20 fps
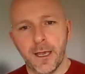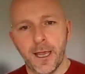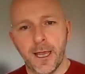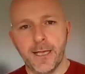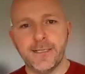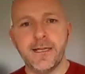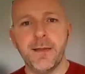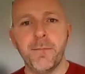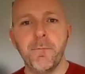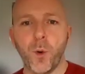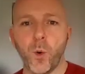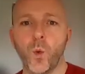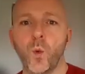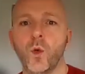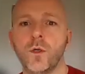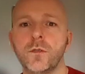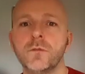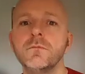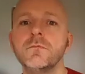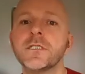it's
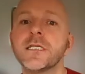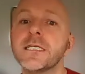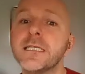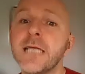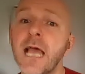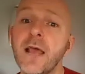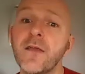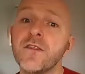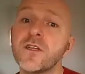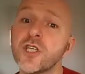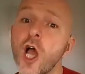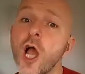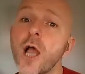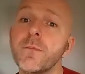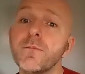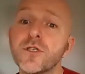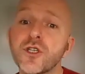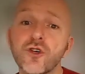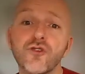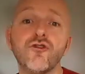important to take the
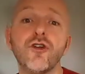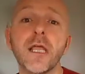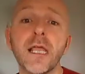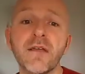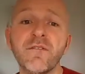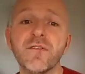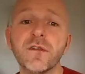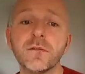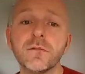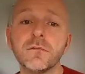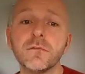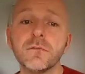time to grieve.